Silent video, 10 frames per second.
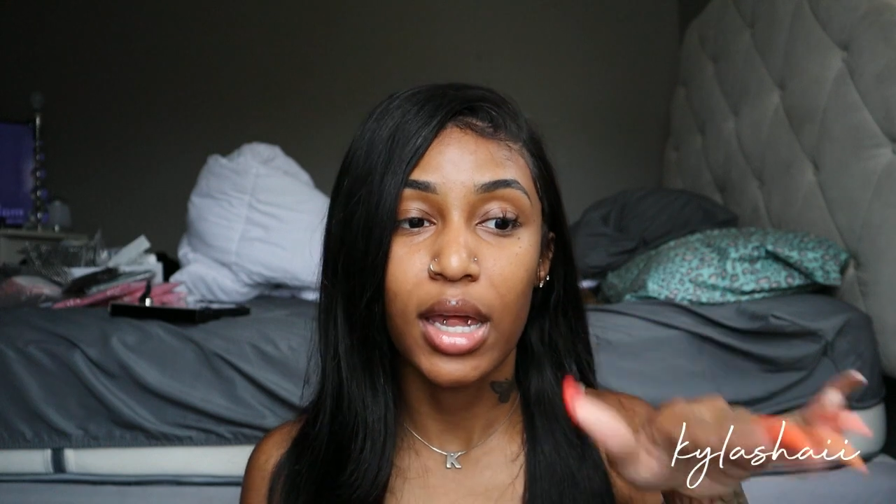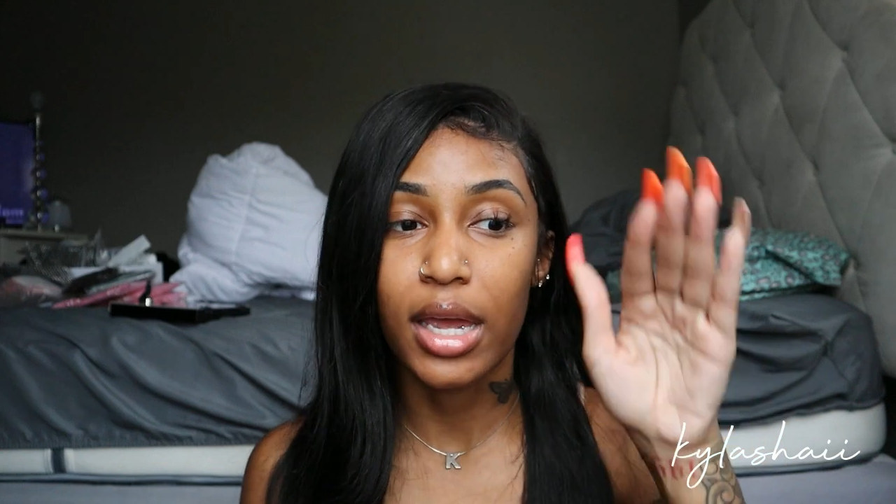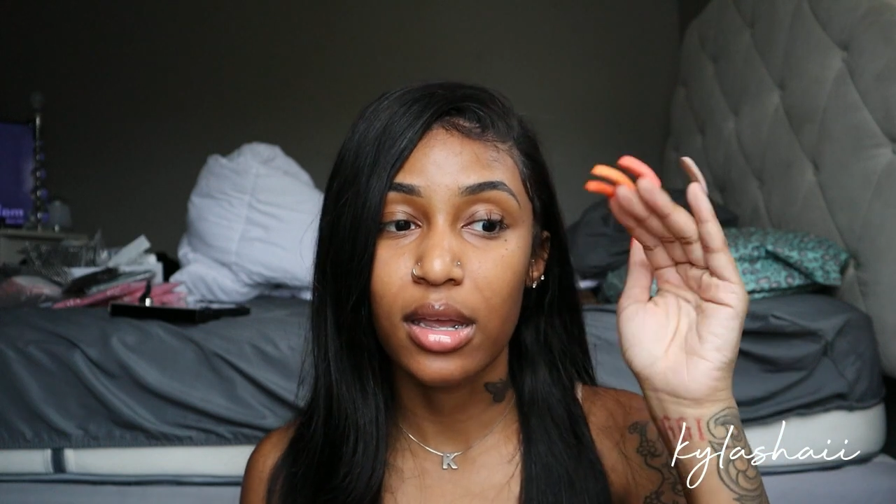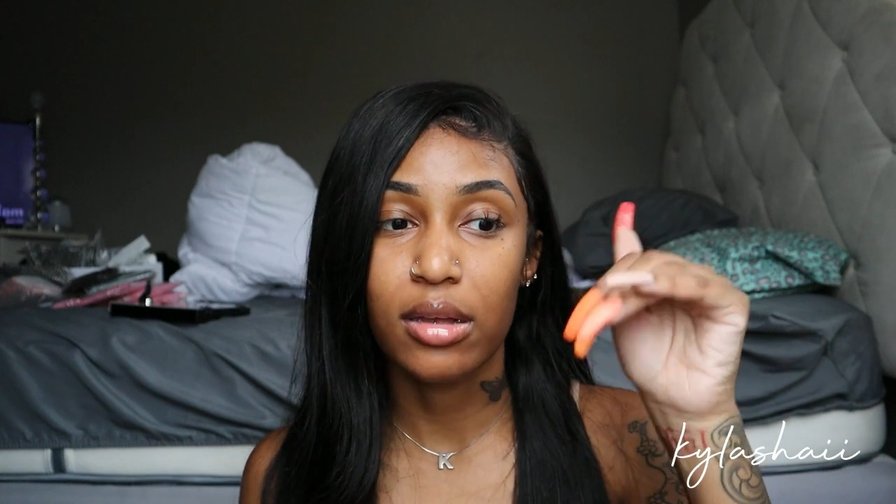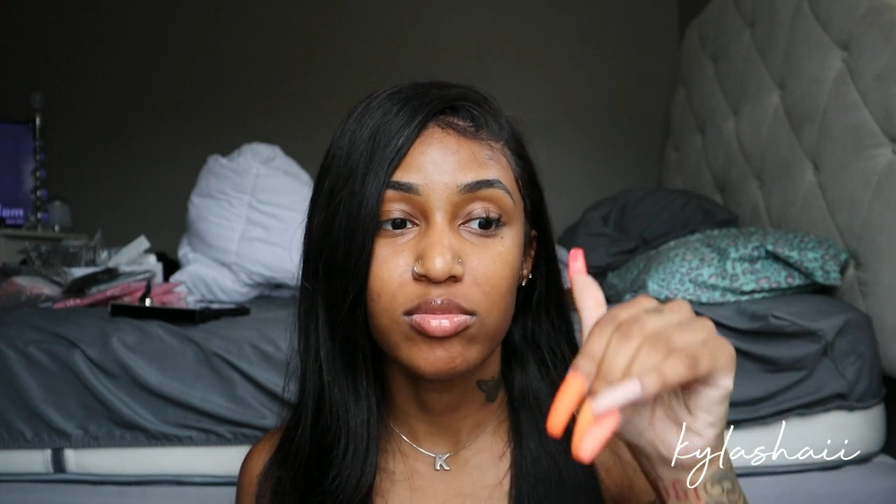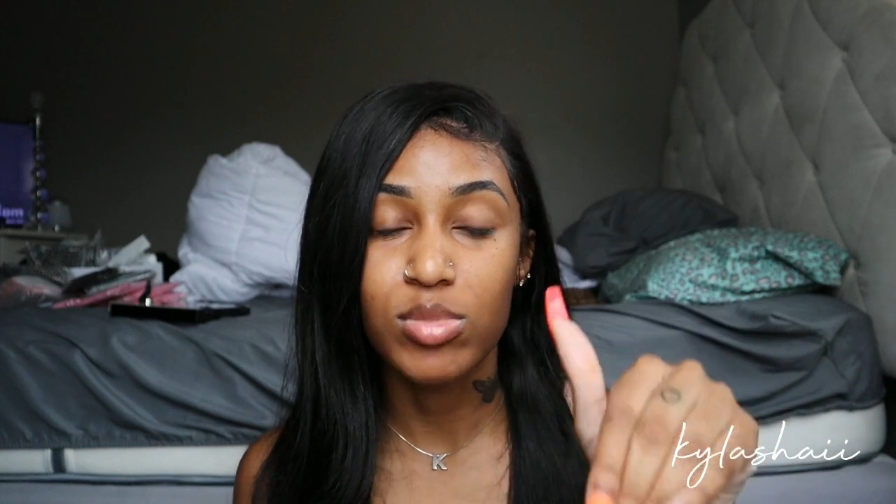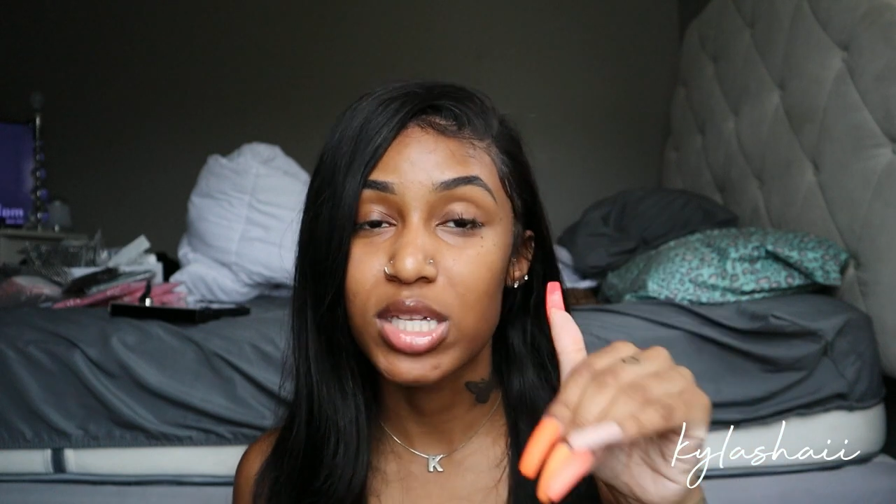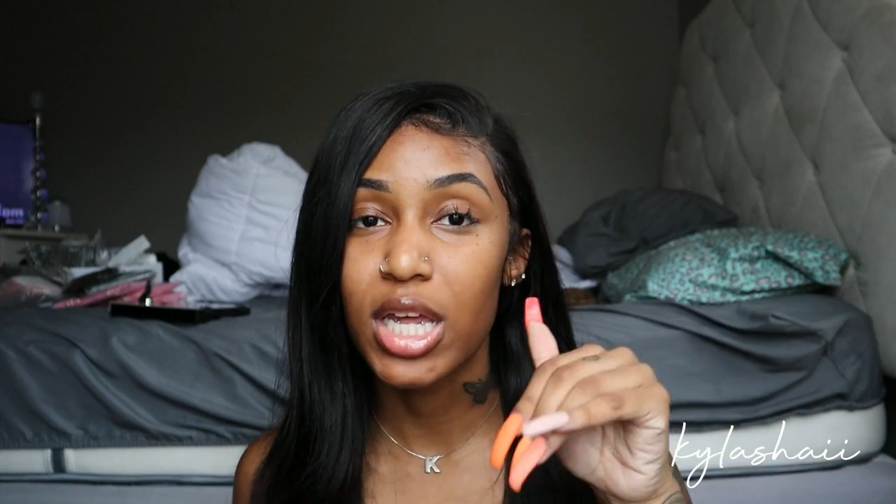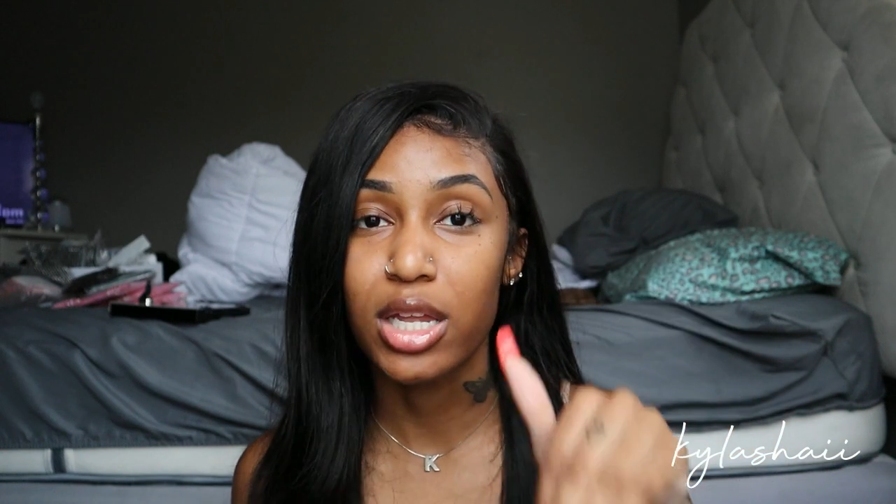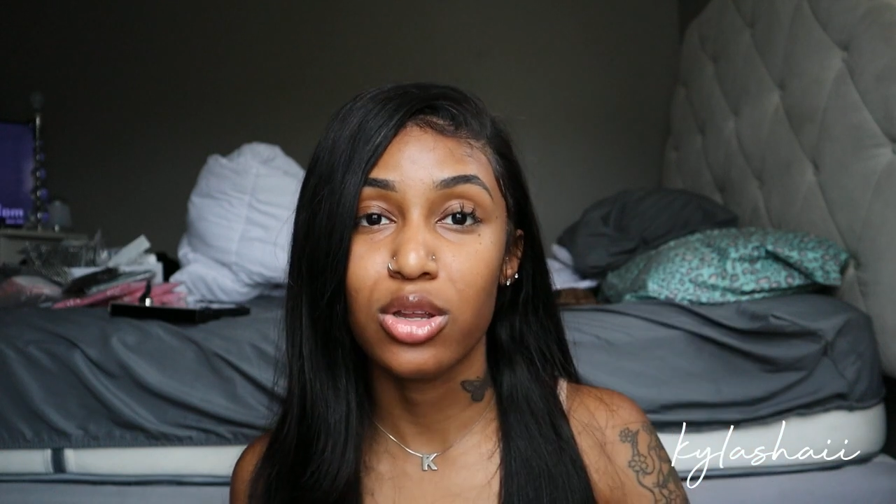like
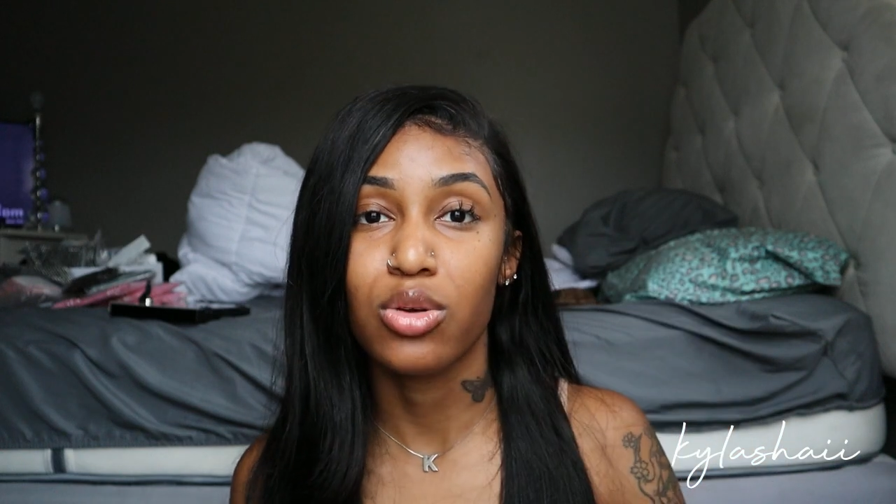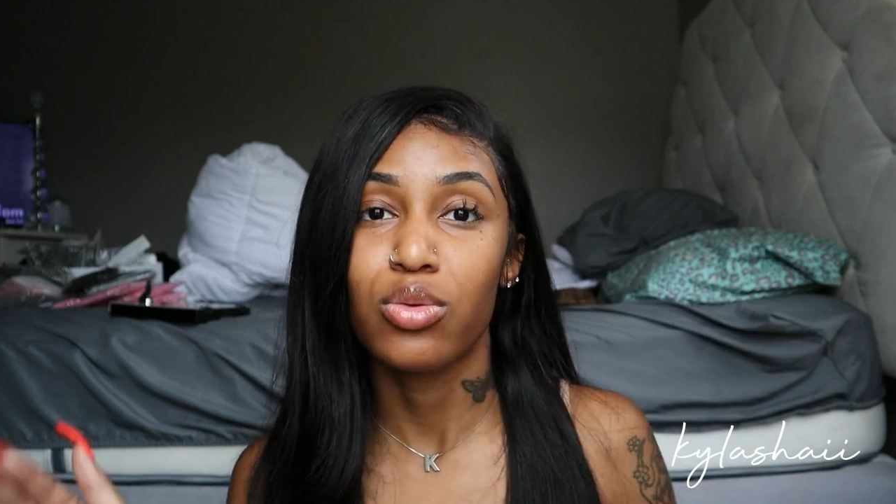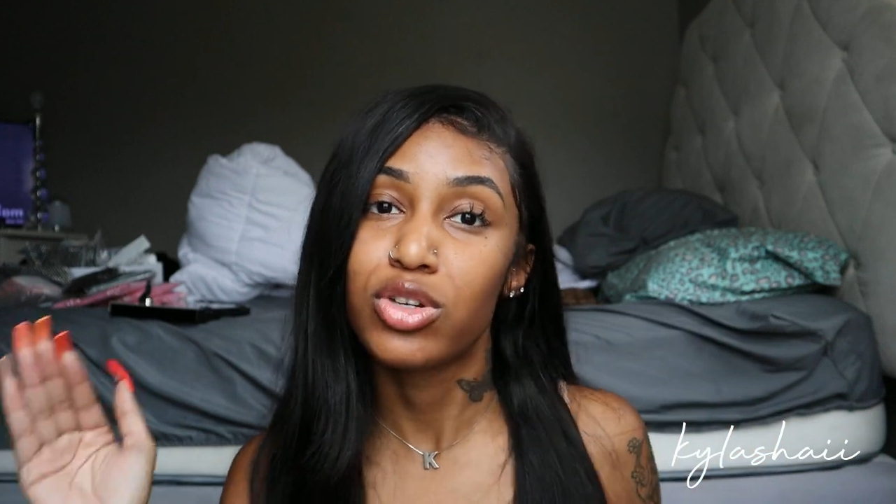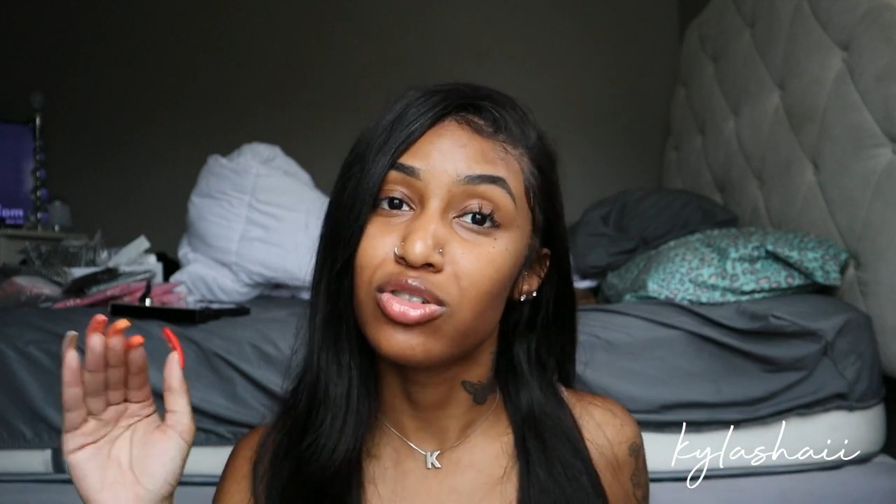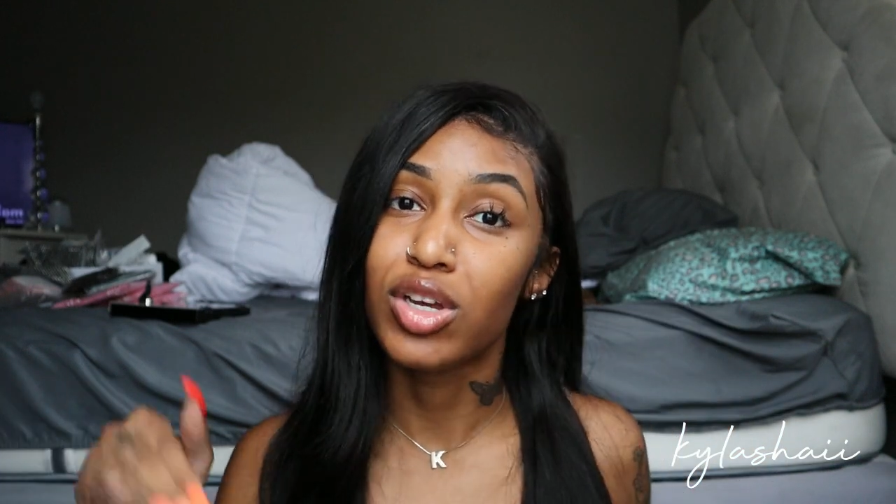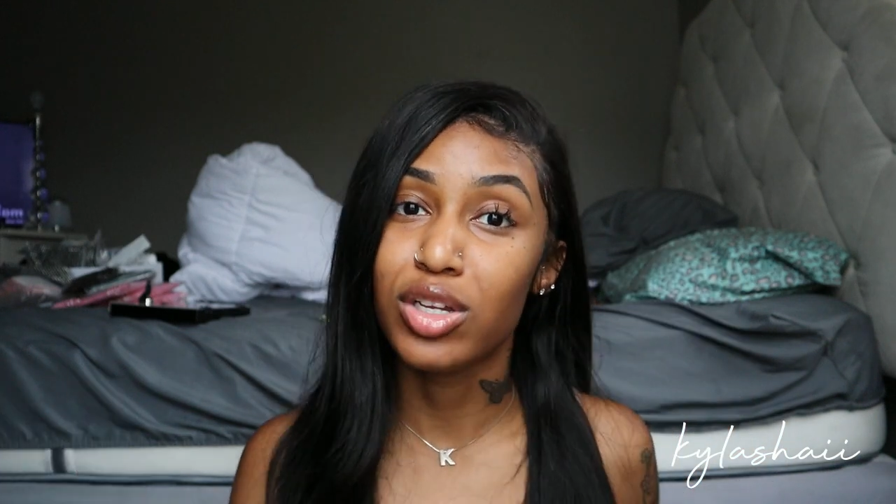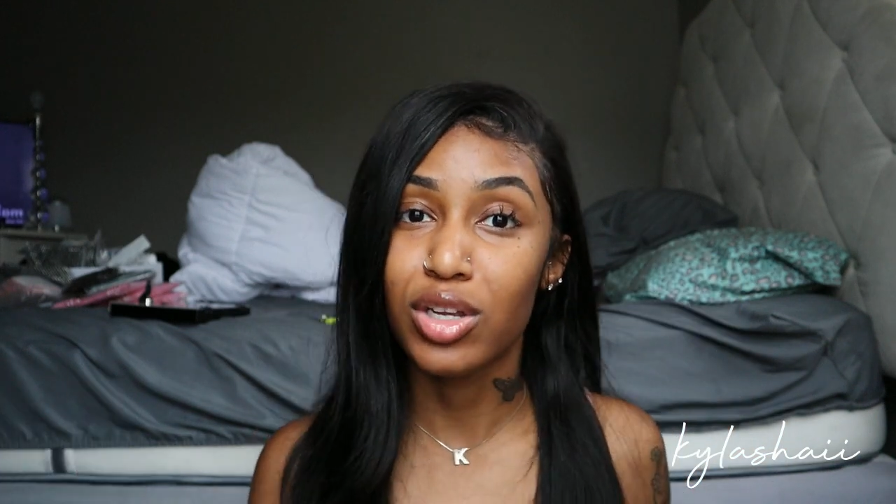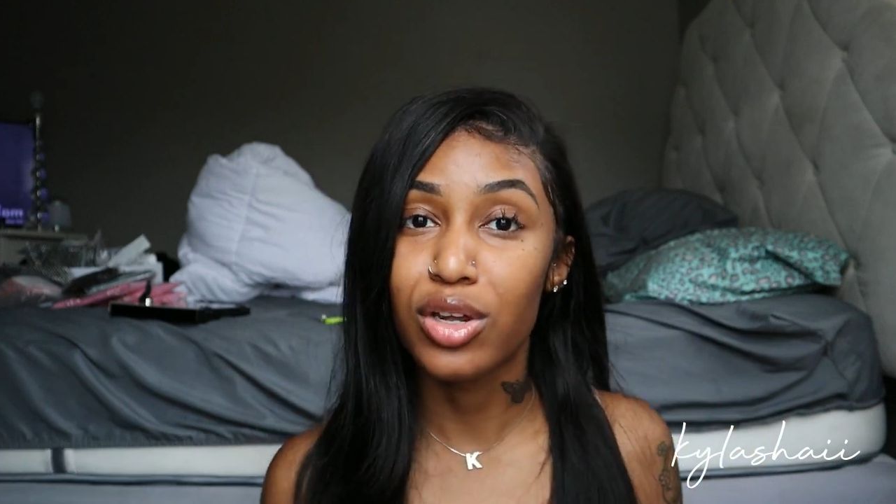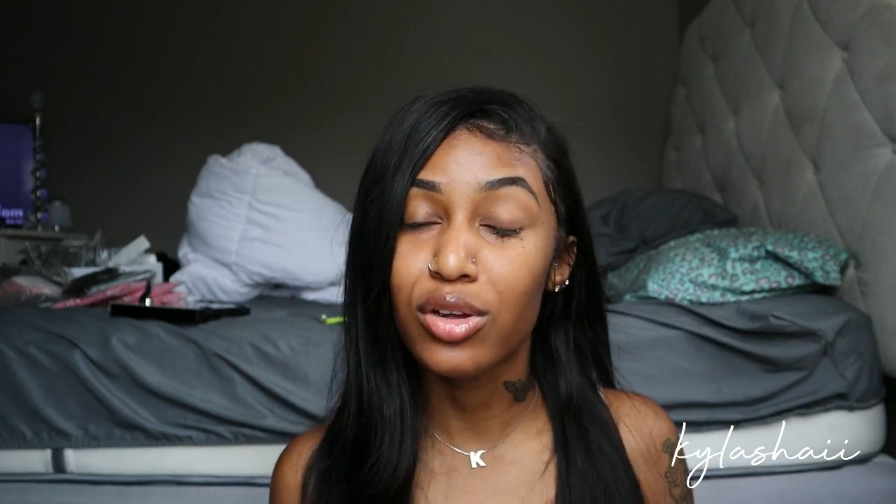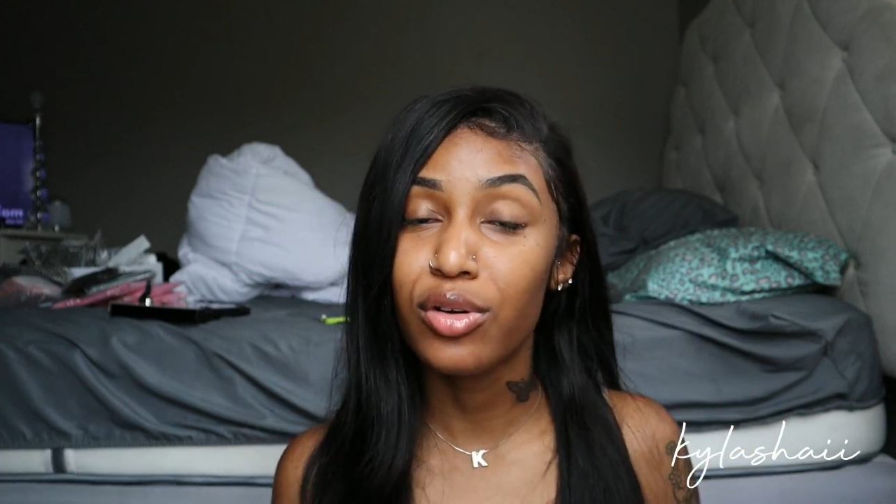me telling you what you can
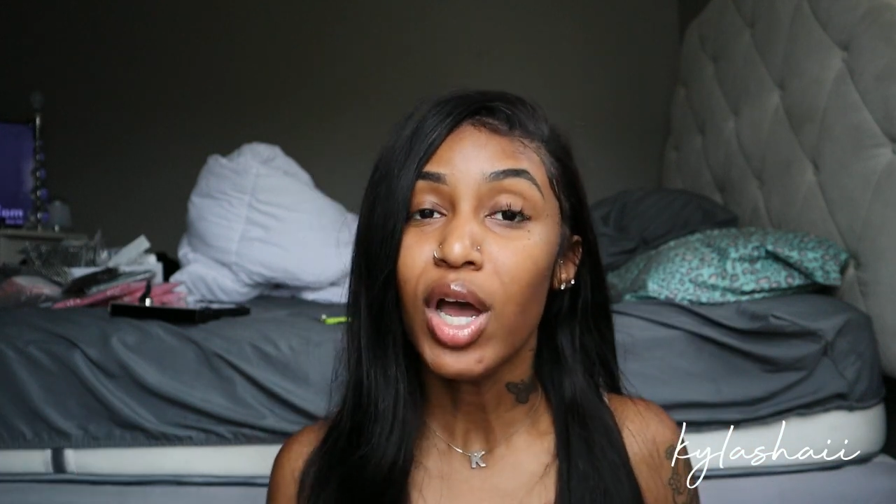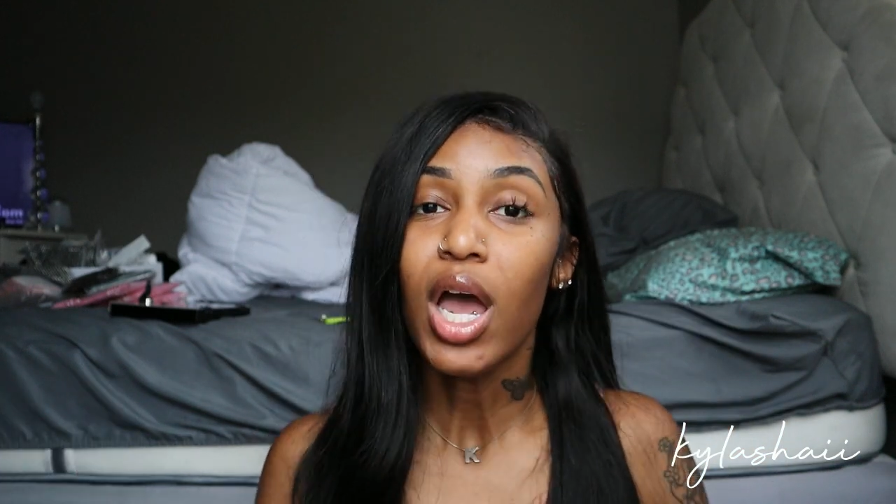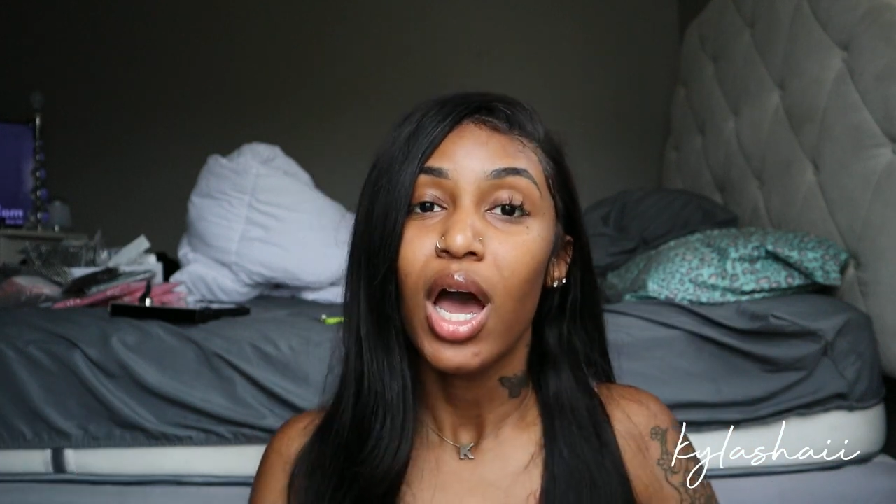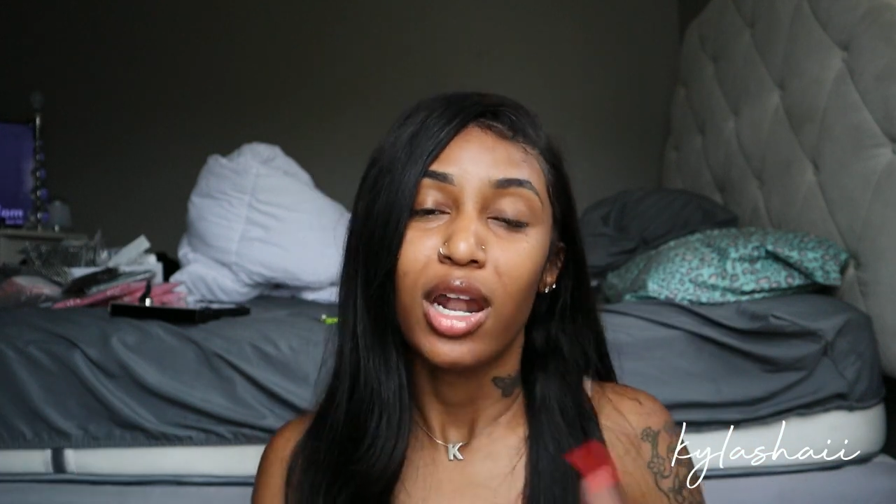do.